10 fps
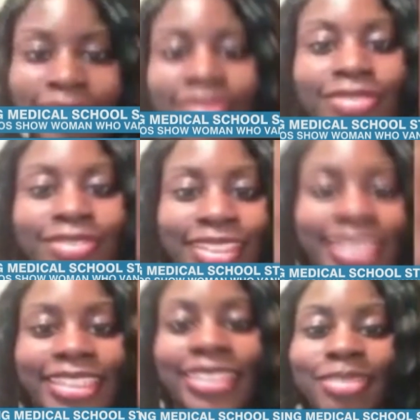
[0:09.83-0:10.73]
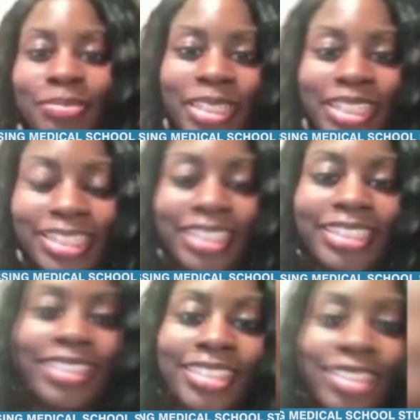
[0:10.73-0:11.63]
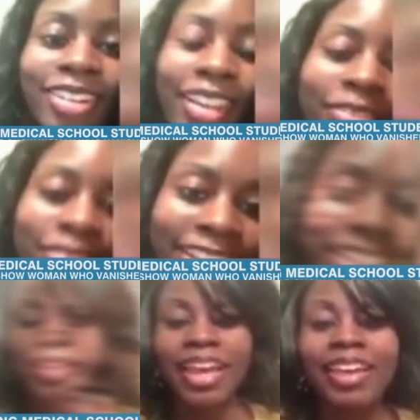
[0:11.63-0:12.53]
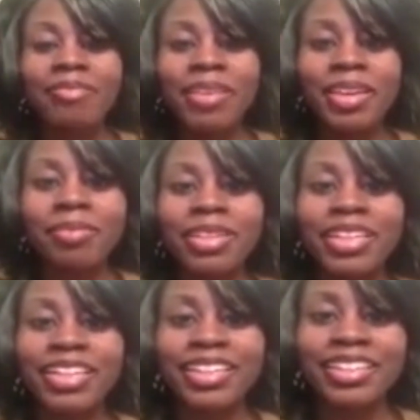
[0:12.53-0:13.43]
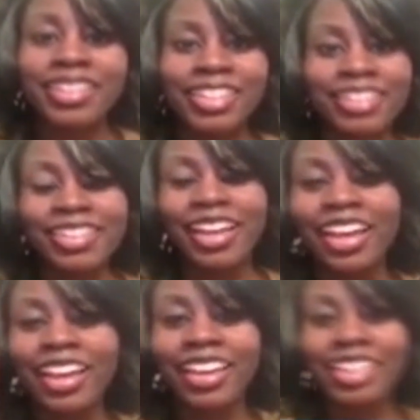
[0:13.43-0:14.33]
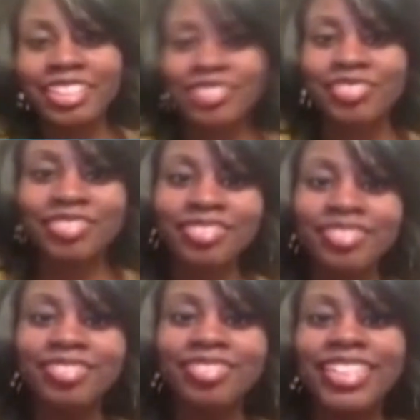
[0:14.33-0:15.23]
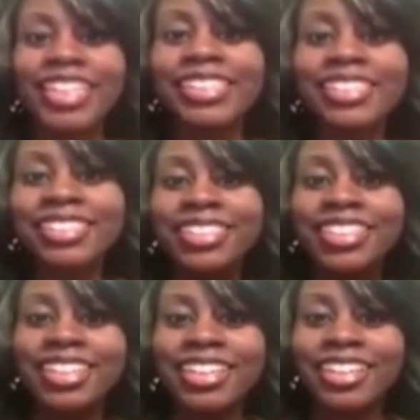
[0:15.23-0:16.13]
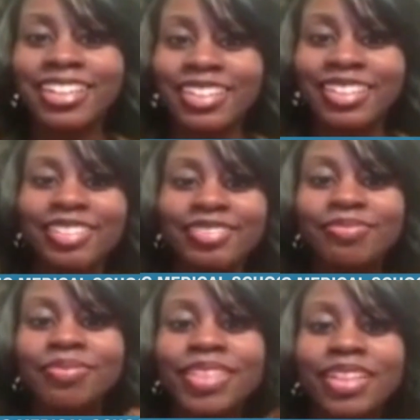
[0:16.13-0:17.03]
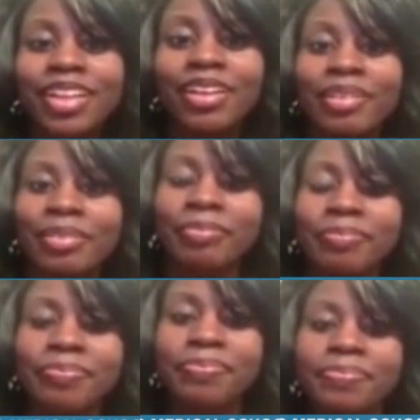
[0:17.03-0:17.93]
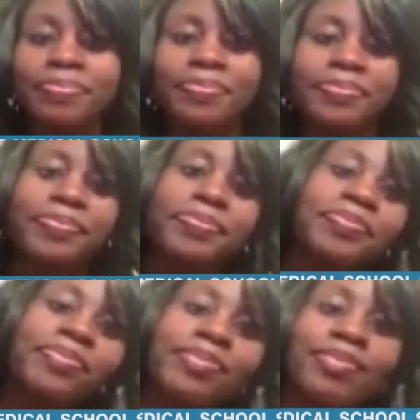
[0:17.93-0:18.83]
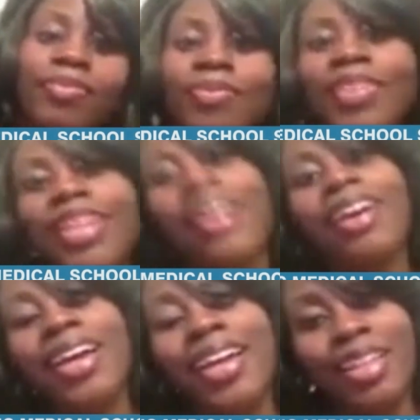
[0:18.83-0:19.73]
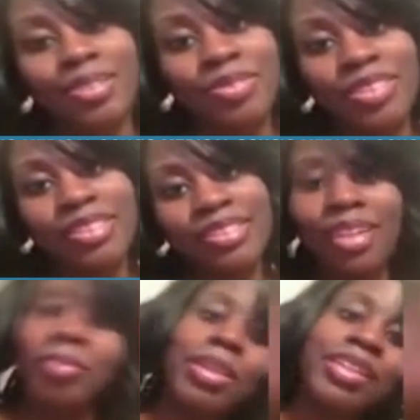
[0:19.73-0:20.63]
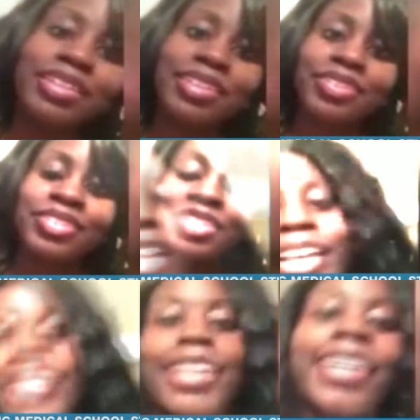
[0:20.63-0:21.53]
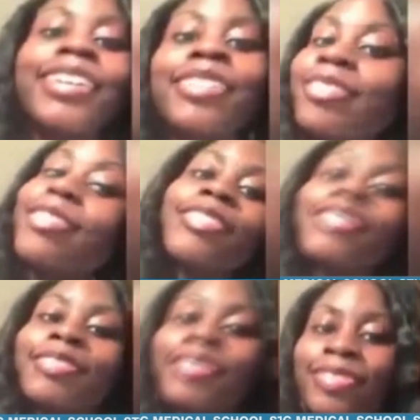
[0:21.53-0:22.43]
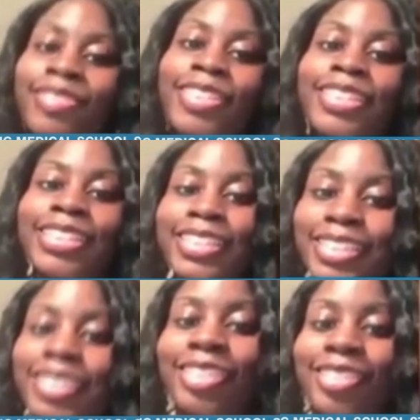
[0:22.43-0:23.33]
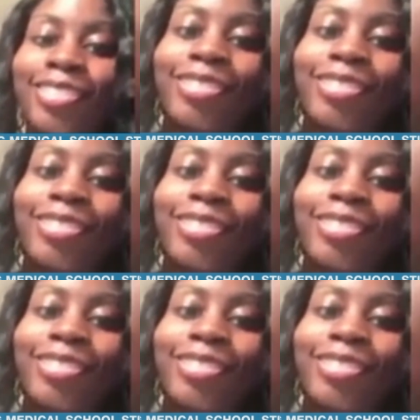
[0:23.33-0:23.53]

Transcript: in their search for clues in her disappearance. Hi, baby. Good night. In the video she apparently shot herself, Teleka repeatedly refers to someone as love and baby. Hi, love. Investigators